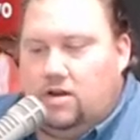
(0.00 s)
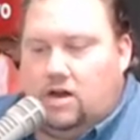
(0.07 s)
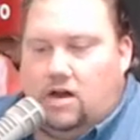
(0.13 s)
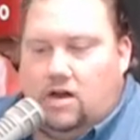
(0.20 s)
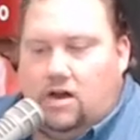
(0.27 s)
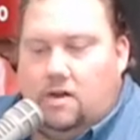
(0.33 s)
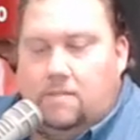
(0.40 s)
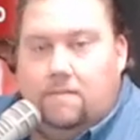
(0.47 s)

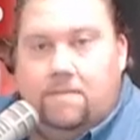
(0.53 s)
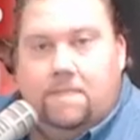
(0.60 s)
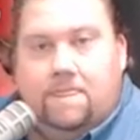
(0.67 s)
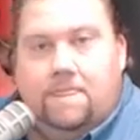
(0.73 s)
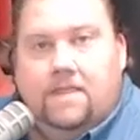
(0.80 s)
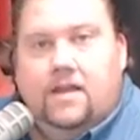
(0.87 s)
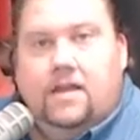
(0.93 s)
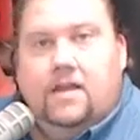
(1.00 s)

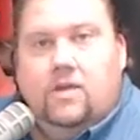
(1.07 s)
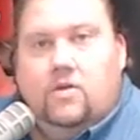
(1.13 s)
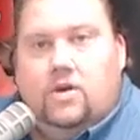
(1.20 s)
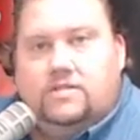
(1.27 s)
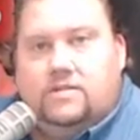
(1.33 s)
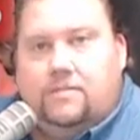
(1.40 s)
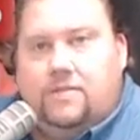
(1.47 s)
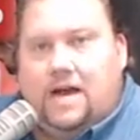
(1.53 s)
who
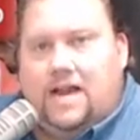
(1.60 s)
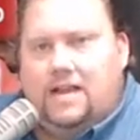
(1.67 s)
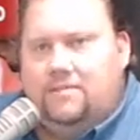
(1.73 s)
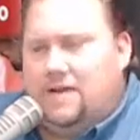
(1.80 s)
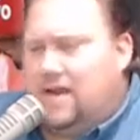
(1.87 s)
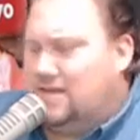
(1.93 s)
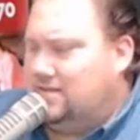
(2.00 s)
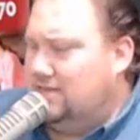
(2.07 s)
has a body
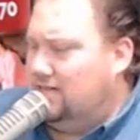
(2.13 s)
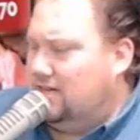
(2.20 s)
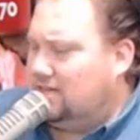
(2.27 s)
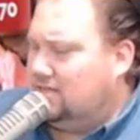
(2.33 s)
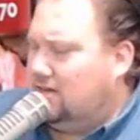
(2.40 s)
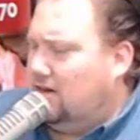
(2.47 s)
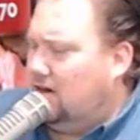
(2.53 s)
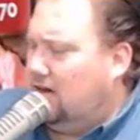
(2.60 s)
mass index,